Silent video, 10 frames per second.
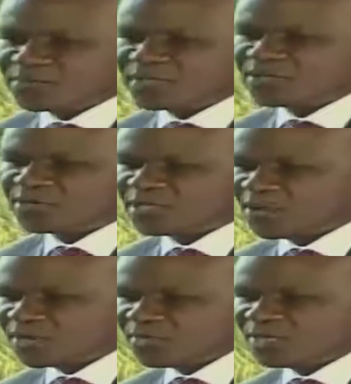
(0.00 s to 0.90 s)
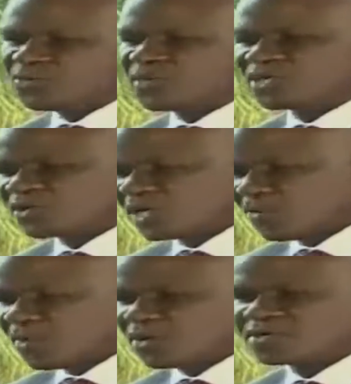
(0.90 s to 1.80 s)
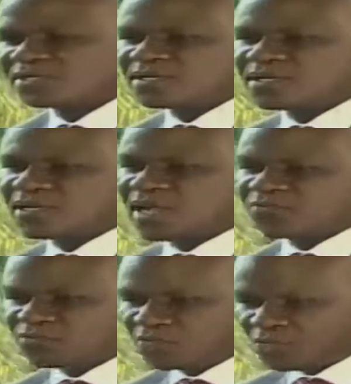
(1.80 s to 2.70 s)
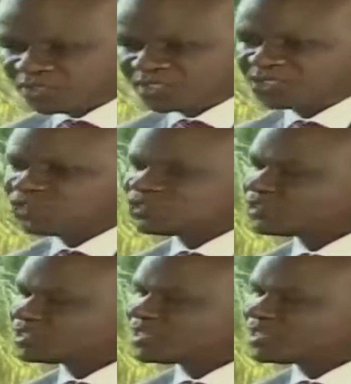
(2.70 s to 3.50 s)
billion. The 1 billion we are talking about are for those institutions